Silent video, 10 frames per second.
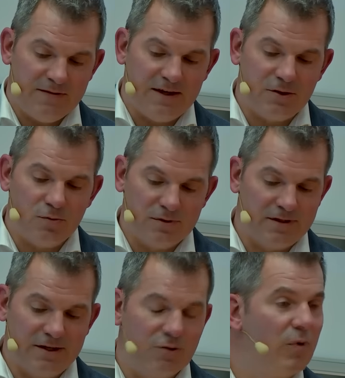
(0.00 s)
the
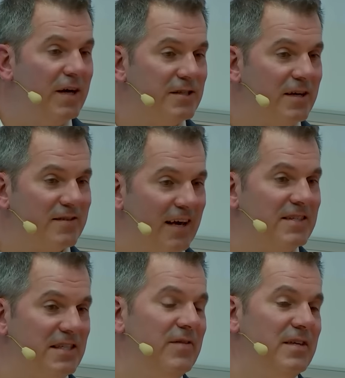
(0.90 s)
duration
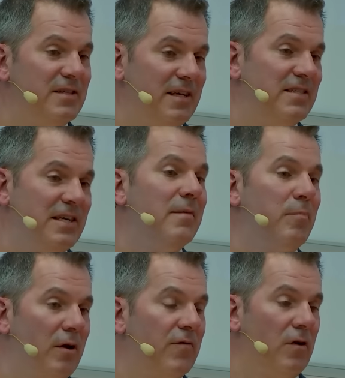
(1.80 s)
activity is in the
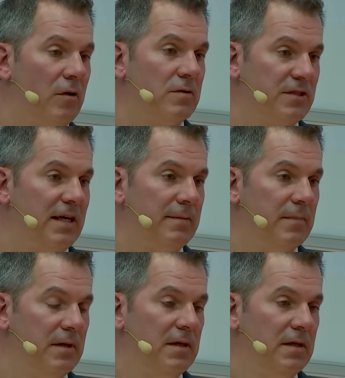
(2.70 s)
blood for a long time.
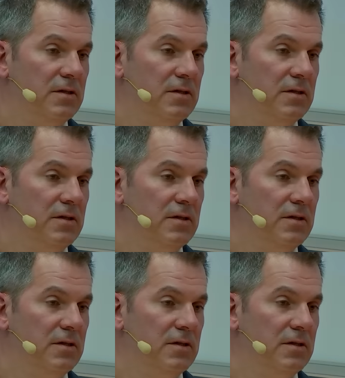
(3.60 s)
Yeah.